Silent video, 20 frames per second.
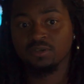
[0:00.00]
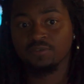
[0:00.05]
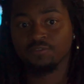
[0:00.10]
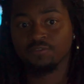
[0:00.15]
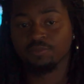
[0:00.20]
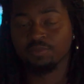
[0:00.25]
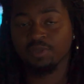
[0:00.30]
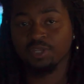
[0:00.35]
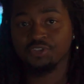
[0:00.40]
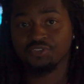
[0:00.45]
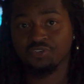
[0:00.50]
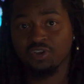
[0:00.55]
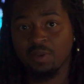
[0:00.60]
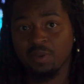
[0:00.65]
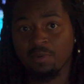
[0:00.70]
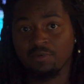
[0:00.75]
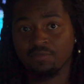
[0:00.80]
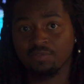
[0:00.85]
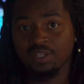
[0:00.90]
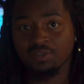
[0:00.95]
from the
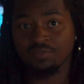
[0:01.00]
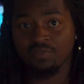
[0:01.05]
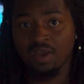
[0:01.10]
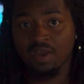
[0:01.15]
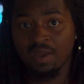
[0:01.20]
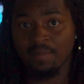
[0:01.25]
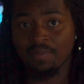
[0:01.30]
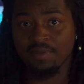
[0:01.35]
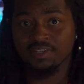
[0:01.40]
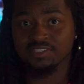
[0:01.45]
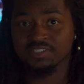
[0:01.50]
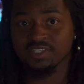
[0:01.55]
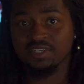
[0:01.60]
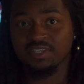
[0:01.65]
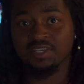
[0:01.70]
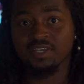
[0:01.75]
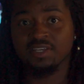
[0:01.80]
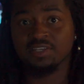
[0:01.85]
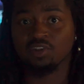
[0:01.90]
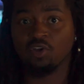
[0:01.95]
tribe of Levi, because
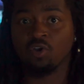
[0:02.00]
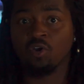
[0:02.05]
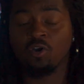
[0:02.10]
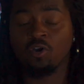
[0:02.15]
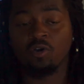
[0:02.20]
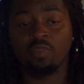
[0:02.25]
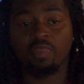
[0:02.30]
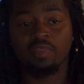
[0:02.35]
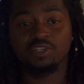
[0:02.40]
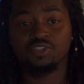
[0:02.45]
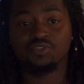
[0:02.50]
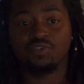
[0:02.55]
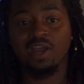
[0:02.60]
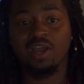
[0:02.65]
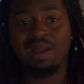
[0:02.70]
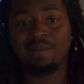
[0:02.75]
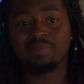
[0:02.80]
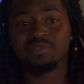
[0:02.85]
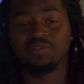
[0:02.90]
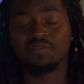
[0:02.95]
again, all the
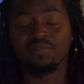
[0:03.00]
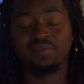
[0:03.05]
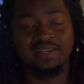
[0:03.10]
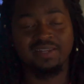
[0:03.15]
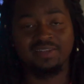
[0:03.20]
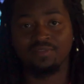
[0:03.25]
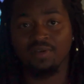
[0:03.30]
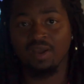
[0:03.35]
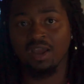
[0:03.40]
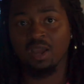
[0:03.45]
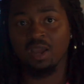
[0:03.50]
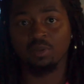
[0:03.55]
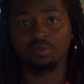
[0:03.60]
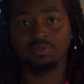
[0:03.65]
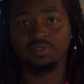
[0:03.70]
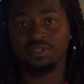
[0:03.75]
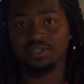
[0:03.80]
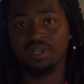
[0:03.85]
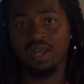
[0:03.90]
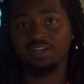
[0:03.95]
tribes of Levi
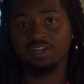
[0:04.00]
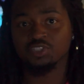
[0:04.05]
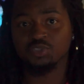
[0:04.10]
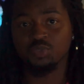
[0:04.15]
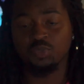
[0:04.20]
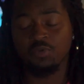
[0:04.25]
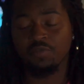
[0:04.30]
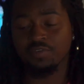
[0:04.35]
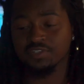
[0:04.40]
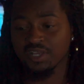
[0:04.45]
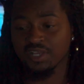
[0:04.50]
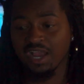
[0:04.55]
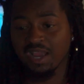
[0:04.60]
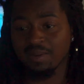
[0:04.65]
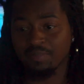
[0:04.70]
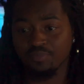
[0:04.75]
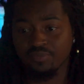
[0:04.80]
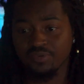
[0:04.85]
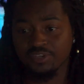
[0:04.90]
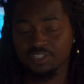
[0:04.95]
did not serve as high
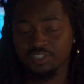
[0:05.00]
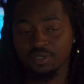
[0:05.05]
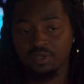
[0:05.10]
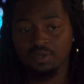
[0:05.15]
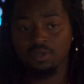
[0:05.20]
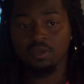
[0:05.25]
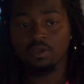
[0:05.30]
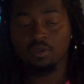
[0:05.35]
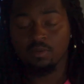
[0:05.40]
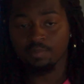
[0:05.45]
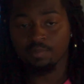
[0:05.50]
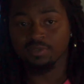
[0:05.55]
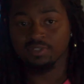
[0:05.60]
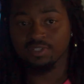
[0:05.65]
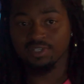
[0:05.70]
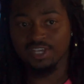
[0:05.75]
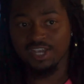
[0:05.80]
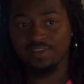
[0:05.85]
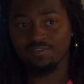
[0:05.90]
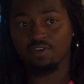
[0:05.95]
priests, but
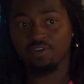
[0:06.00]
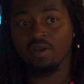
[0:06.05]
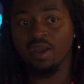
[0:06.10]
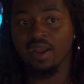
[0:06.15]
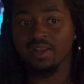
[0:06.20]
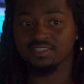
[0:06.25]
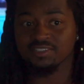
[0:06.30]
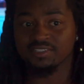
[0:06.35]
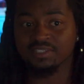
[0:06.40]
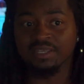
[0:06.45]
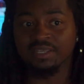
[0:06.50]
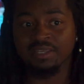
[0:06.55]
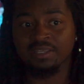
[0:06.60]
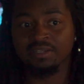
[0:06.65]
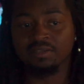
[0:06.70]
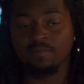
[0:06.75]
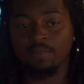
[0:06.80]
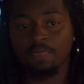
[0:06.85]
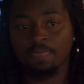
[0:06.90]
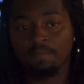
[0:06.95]
the Karaites
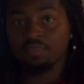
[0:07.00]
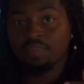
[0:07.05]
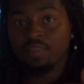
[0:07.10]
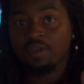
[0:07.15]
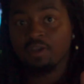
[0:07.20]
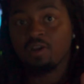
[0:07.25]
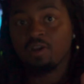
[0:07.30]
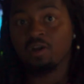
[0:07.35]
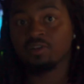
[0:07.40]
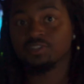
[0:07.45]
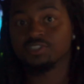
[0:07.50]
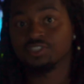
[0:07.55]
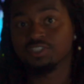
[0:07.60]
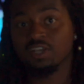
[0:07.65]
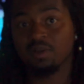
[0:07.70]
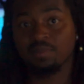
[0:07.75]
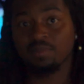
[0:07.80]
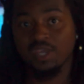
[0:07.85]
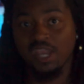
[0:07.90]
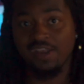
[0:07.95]
did. There are
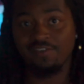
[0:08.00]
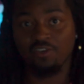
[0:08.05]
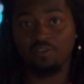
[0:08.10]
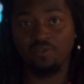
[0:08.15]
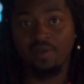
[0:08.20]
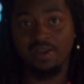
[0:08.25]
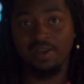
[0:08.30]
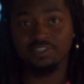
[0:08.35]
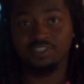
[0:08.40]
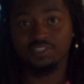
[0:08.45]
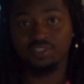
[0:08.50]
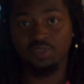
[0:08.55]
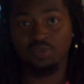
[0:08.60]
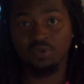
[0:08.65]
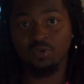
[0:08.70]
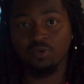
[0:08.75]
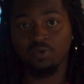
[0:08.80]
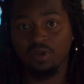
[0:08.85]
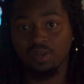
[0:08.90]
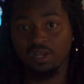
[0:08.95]
some Karaites
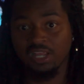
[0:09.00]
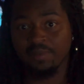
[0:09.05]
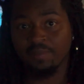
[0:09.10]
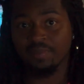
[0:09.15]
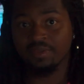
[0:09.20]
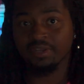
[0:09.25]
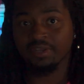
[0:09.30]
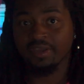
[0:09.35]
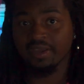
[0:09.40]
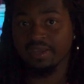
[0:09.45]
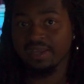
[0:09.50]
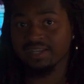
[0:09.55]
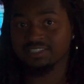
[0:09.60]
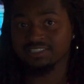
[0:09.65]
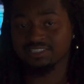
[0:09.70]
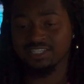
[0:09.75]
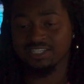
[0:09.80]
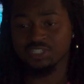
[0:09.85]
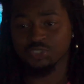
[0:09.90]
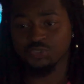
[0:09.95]
still claiming their
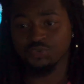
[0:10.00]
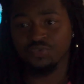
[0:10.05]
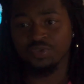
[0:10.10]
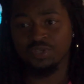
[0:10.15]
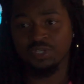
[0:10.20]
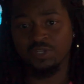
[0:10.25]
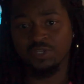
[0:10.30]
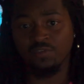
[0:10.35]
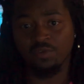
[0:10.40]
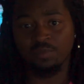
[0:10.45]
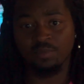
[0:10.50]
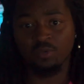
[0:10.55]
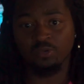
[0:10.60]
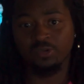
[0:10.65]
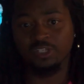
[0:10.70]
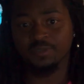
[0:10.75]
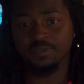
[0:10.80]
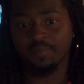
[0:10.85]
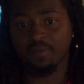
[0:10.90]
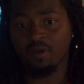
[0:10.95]
ancestry in the
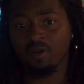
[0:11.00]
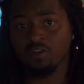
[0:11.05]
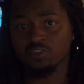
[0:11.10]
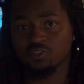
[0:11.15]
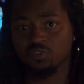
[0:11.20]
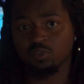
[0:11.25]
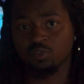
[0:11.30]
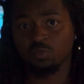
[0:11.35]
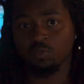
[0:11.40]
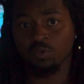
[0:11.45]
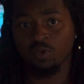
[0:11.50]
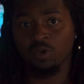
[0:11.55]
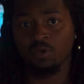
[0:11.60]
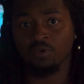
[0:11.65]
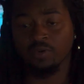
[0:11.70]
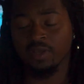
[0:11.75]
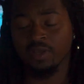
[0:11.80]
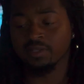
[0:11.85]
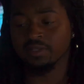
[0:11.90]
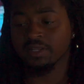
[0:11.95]
remotest parts of the
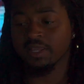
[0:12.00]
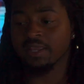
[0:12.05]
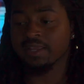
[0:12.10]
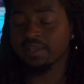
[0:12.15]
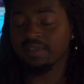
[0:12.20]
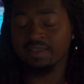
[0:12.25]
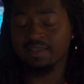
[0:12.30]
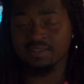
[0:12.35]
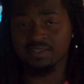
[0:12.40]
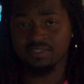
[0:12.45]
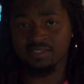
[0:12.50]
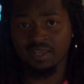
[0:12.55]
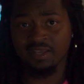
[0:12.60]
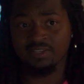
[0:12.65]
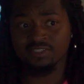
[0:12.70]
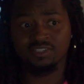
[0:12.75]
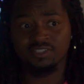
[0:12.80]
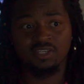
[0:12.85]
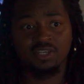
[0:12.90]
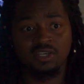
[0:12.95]
world, and they can
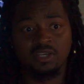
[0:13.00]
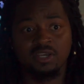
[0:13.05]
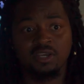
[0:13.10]
test